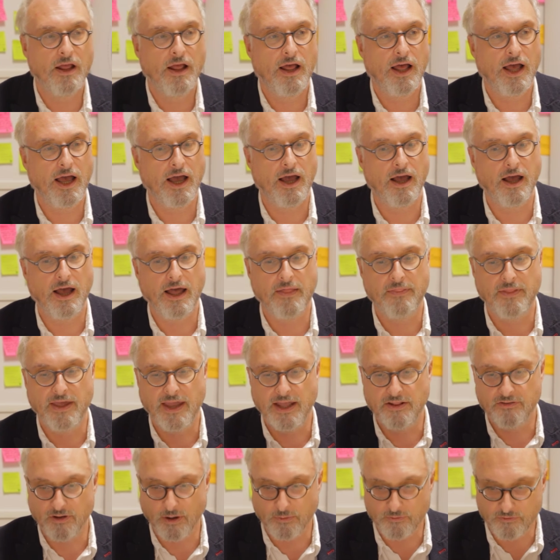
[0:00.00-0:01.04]
and they
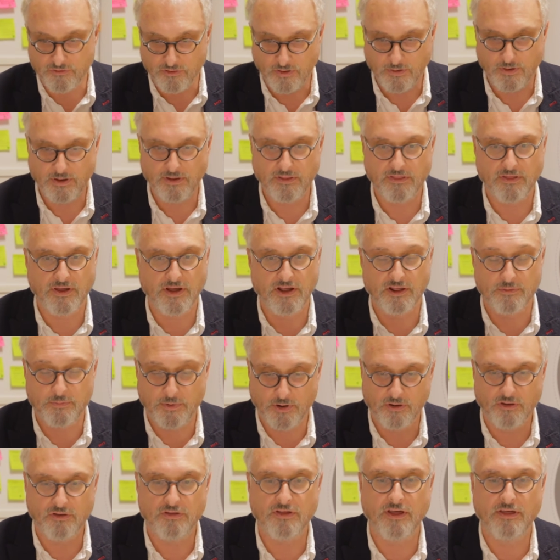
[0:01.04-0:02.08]
end up doing things
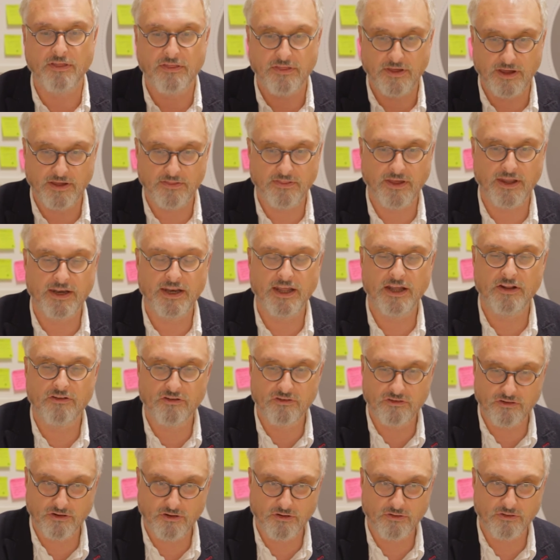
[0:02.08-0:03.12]
because they think they need to
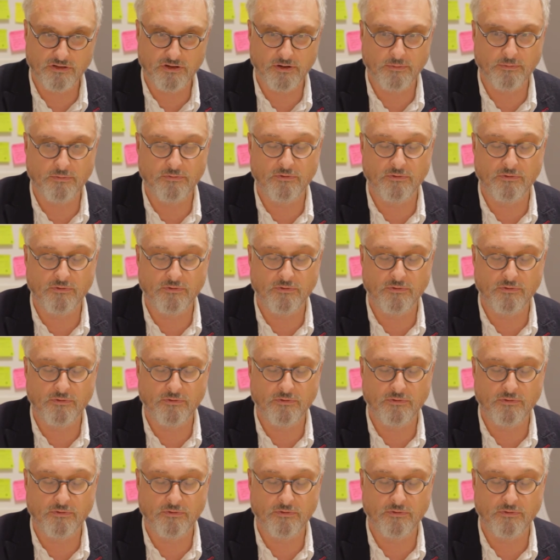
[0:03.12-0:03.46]
do them